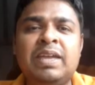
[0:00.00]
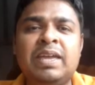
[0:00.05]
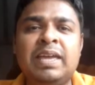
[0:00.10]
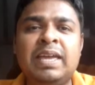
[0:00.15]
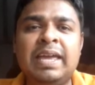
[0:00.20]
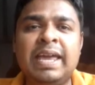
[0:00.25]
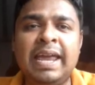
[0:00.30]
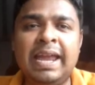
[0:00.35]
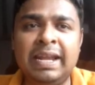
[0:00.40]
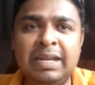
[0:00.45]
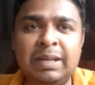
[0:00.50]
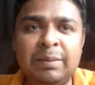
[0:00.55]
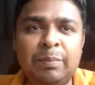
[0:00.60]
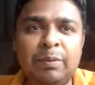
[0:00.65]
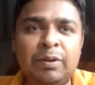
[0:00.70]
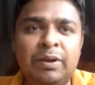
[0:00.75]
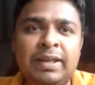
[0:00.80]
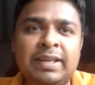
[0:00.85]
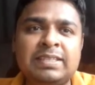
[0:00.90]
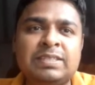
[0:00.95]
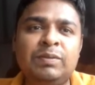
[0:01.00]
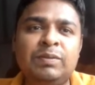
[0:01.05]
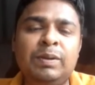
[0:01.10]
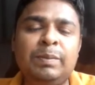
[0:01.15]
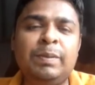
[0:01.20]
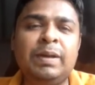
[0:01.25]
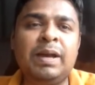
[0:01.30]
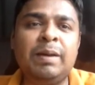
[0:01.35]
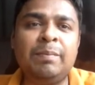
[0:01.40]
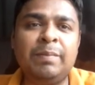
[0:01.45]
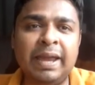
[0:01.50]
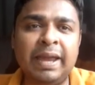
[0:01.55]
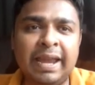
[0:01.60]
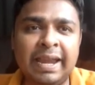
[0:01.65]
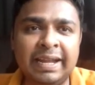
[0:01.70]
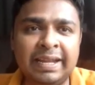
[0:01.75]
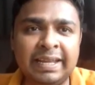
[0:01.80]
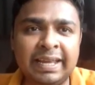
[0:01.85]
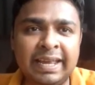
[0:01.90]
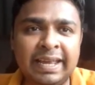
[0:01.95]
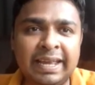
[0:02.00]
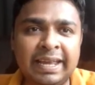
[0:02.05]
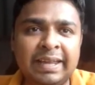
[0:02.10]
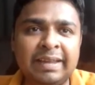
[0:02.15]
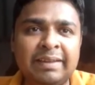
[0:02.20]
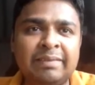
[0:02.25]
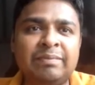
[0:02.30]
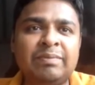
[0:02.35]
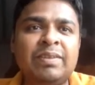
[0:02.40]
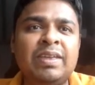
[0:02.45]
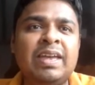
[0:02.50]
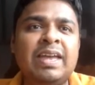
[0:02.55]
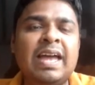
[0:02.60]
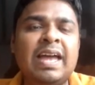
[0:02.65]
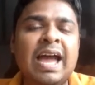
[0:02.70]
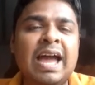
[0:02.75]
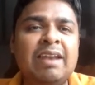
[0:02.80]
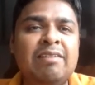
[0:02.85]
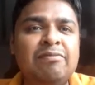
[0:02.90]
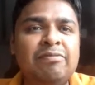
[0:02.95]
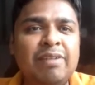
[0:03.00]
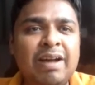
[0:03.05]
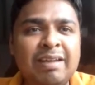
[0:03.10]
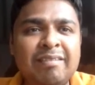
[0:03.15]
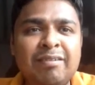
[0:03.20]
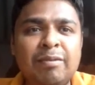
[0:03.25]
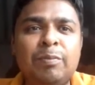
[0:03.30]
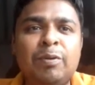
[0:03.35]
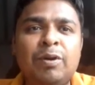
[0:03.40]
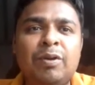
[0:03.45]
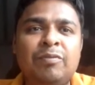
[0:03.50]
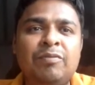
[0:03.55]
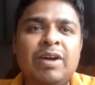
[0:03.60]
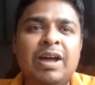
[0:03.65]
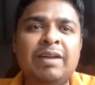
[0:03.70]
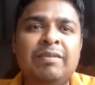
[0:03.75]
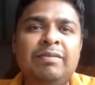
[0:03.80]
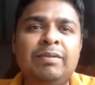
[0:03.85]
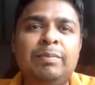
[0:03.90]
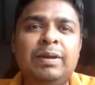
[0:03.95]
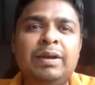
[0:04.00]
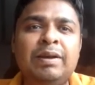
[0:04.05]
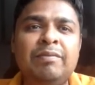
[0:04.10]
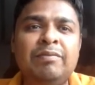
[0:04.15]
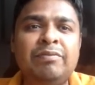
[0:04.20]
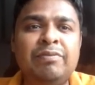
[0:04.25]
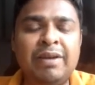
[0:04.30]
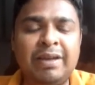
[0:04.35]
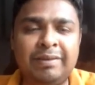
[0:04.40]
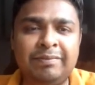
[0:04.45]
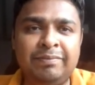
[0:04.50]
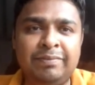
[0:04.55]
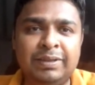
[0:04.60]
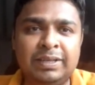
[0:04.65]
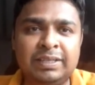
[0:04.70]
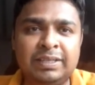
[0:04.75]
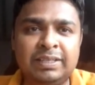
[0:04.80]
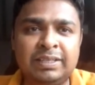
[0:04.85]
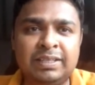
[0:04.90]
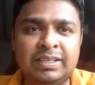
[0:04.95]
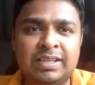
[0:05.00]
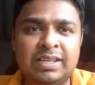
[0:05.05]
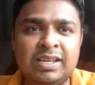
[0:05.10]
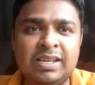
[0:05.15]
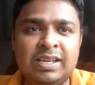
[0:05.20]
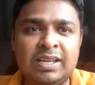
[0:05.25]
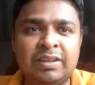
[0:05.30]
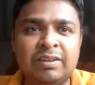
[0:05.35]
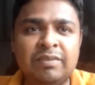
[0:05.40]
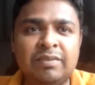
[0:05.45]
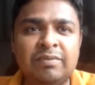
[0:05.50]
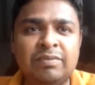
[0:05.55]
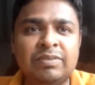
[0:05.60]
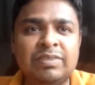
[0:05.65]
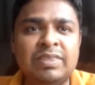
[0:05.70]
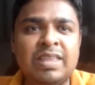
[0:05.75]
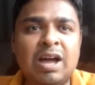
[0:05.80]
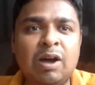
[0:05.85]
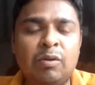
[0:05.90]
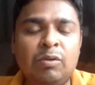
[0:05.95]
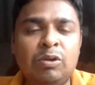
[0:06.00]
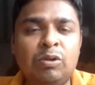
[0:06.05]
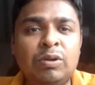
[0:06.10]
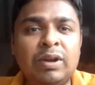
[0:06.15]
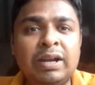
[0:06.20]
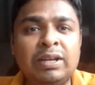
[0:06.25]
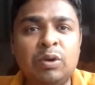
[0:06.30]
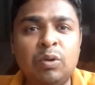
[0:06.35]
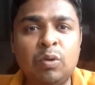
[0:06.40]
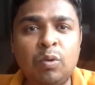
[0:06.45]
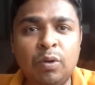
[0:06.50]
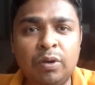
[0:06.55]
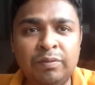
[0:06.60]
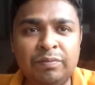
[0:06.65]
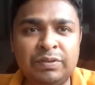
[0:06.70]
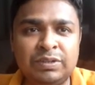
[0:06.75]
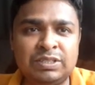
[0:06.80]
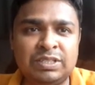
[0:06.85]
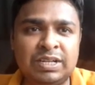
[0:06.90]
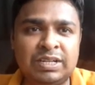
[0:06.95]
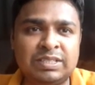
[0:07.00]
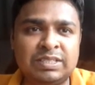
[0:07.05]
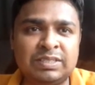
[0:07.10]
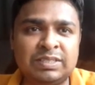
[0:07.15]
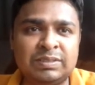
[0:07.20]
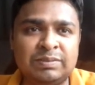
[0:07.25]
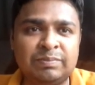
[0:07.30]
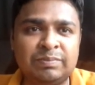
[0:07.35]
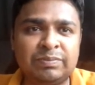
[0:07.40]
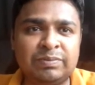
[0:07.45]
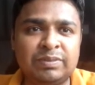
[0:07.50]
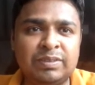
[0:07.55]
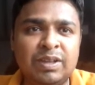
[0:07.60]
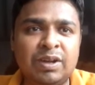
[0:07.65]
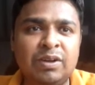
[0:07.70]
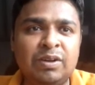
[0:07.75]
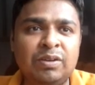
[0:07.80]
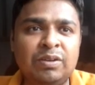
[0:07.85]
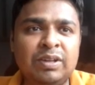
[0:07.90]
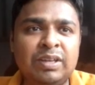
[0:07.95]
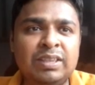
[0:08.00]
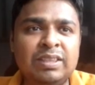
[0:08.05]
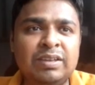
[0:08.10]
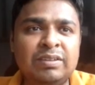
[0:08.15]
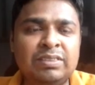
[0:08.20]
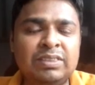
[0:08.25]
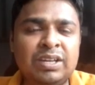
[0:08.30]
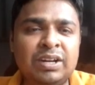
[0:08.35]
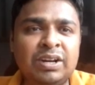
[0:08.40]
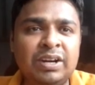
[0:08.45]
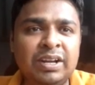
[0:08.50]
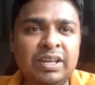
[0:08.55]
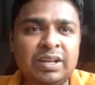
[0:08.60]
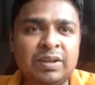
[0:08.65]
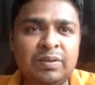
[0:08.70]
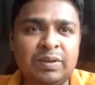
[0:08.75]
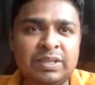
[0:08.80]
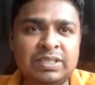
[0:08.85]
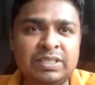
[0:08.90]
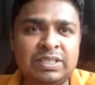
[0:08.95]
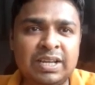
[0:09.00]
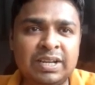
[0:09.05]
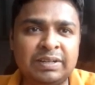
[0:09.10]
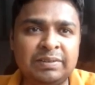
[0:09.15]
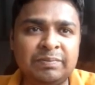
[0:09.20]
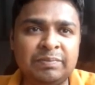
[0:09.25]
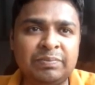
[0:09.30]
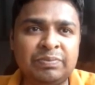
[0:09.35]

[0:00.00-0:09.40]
8 upon x will become 8a and 5 upon y will become 5b. Now look at the coefficients. Now in the third equation